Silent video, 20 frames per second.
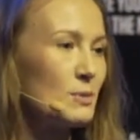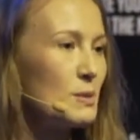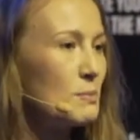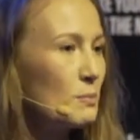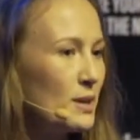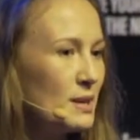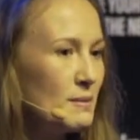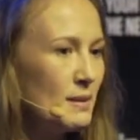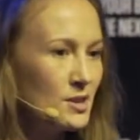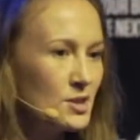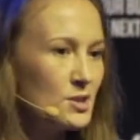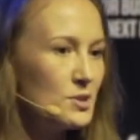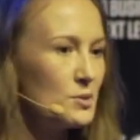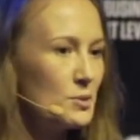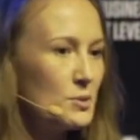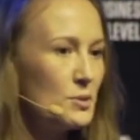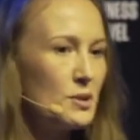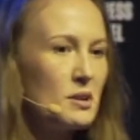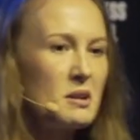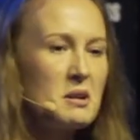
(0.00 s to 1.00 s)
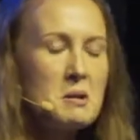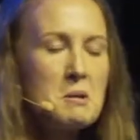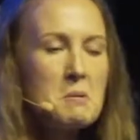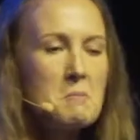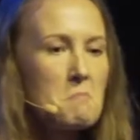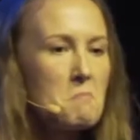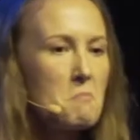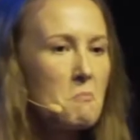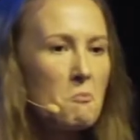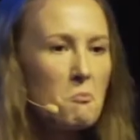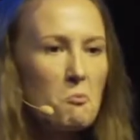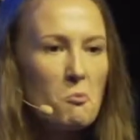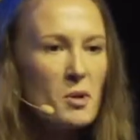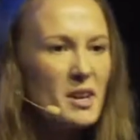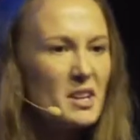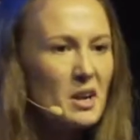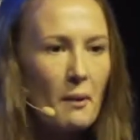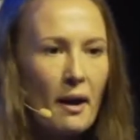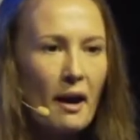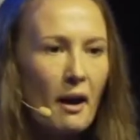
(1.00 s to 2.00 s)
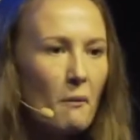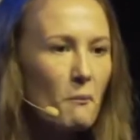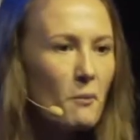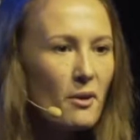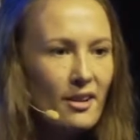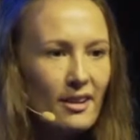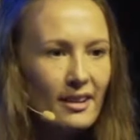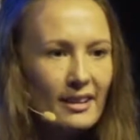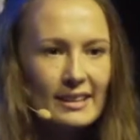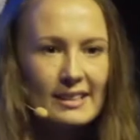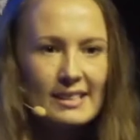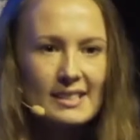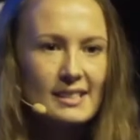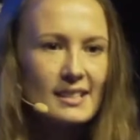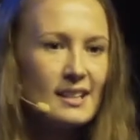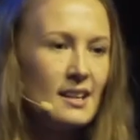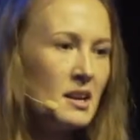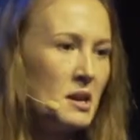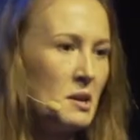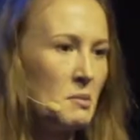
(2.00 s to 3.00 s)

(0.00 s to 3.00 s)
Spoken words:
We pretty much thought, we know how it works.